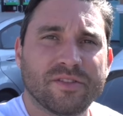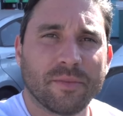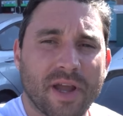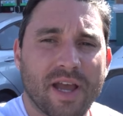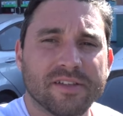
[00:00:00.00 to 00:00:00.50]
What's
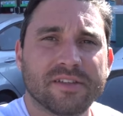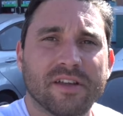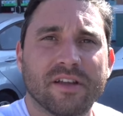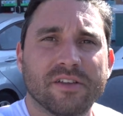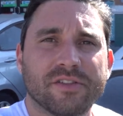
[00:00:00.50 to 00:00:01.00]
up, guys?
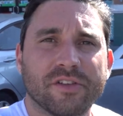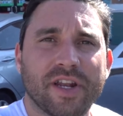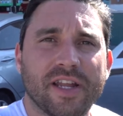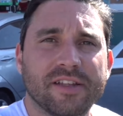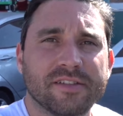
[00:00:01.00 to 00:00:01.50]
So
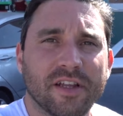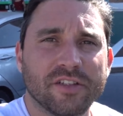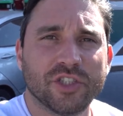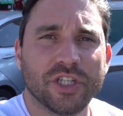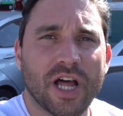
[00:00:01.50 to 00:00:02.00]
today is
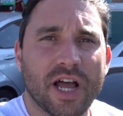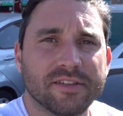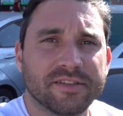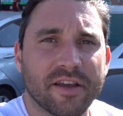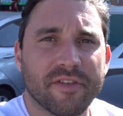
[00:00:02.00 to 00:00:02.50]
July
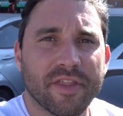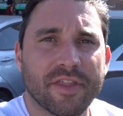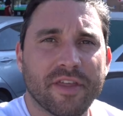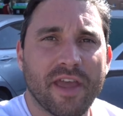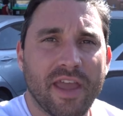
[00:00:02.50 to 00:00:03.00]

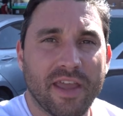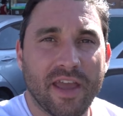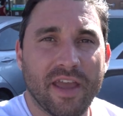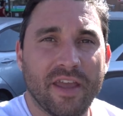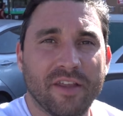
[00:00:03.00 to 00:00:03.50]
7th,
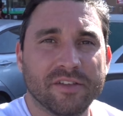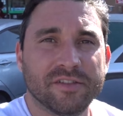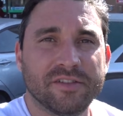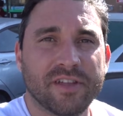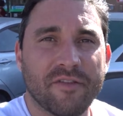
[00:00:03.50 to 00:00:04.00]
aka
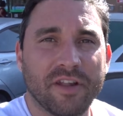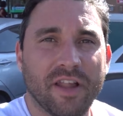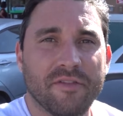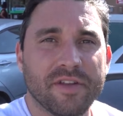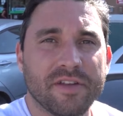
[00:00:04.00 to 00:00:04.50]

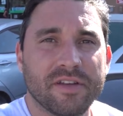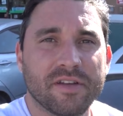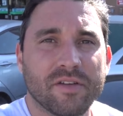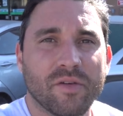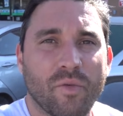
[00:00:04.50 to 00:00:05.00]
7-Eleven,
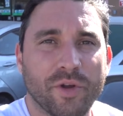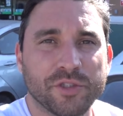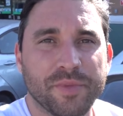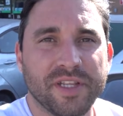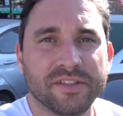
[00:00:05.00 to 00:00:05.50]

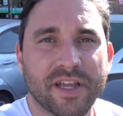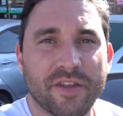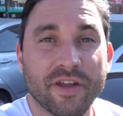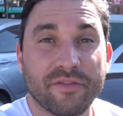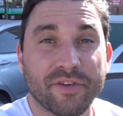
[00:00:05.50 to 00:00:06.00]
which means that
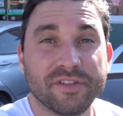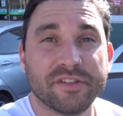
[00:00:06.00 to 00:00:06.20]
you get a free